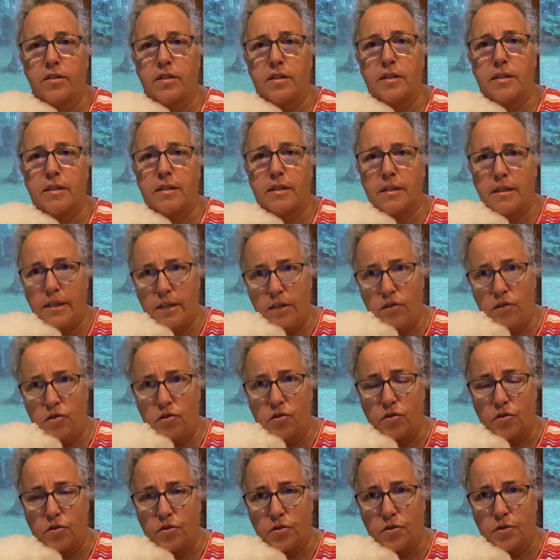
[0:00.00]

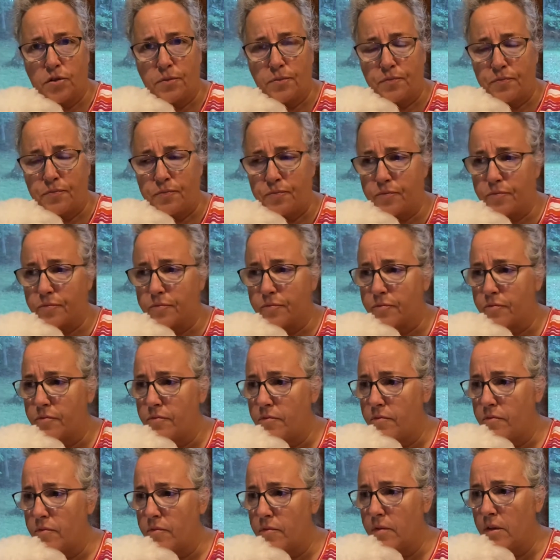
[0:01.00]
seizures.
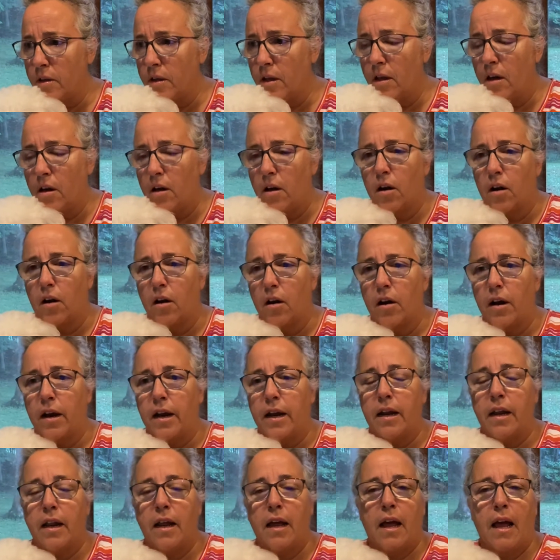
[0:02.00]
All
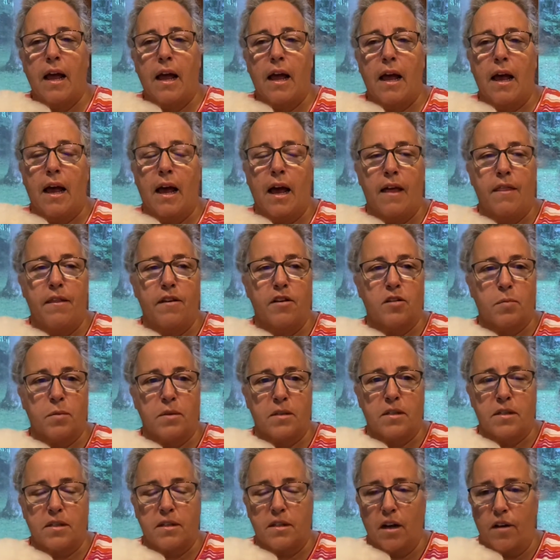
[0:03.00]
right. And there's been
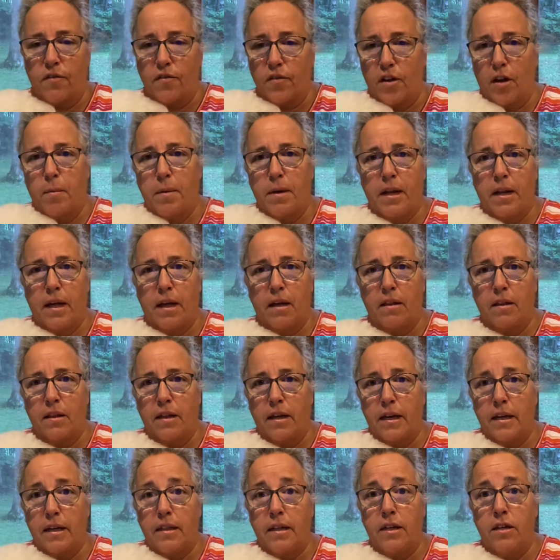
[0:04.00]
stuff coming out
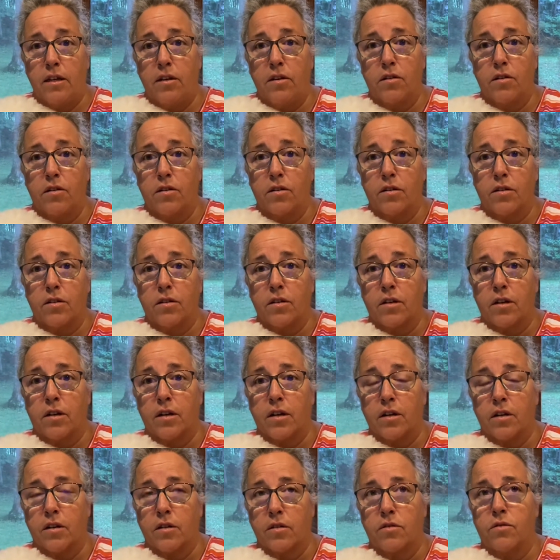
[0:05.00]
lately. You could
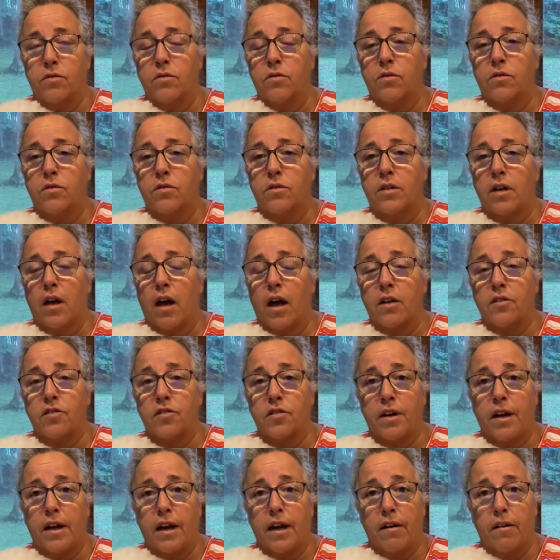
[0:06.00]
Google Dr.
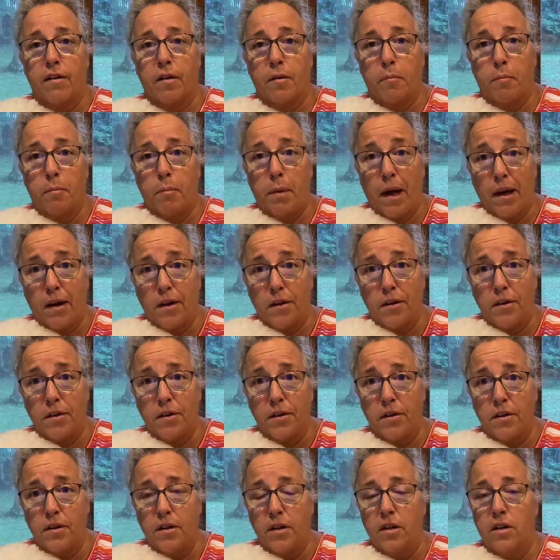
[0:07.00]
Karen
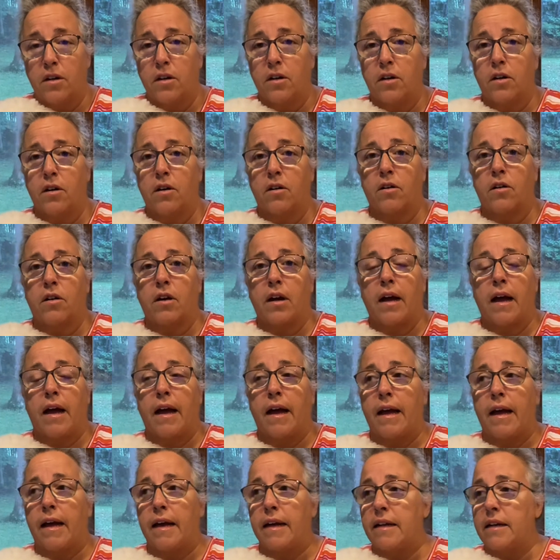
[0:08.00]
Becker,
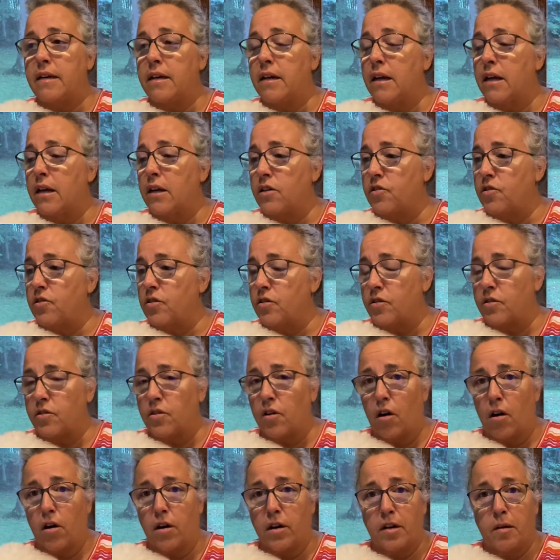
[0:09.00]
and she's
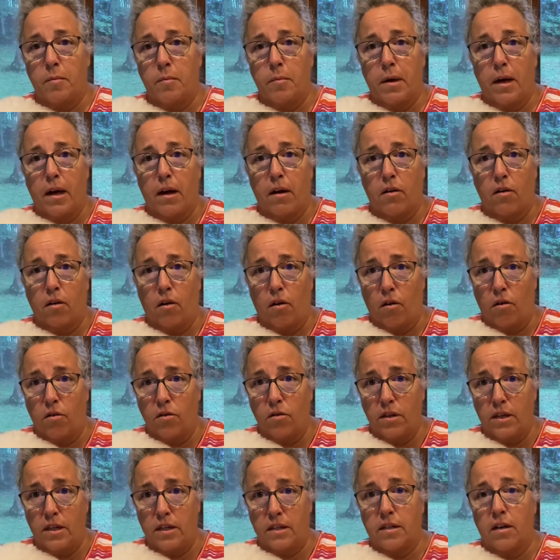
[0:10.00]
talking about all
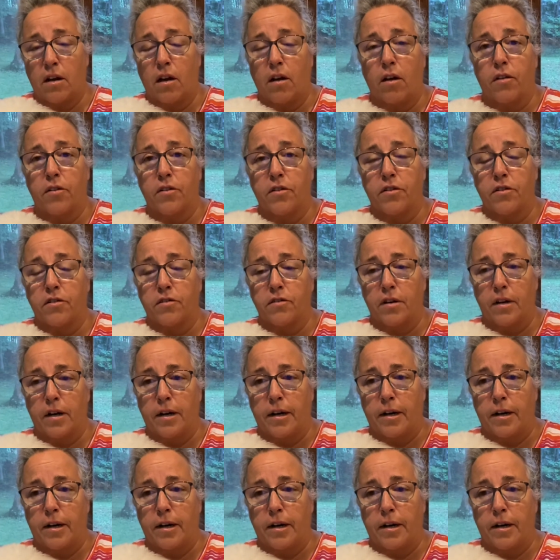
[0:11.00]
these other